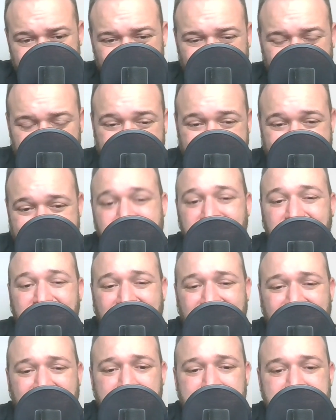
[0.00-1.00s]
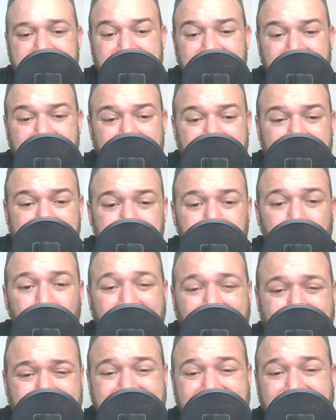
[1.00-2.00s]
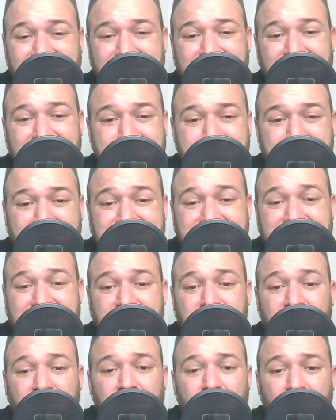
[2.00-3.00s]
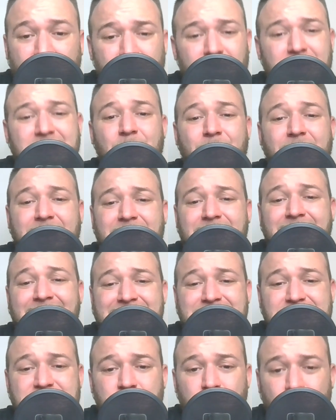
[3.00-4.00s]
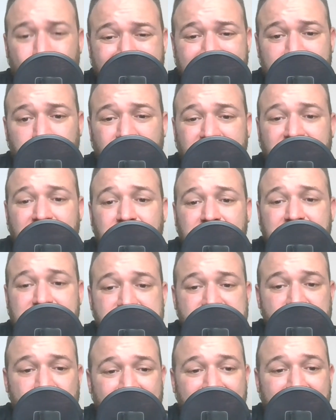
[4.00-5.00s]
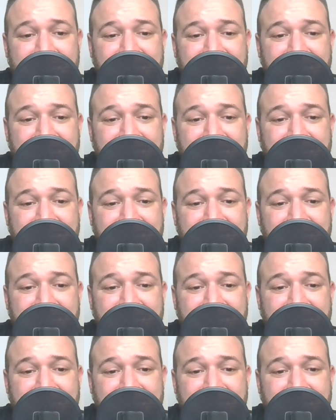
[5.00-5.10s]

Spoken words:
Because if he leaves, Bukayo Saka is basically your only recognized right winger in the squad,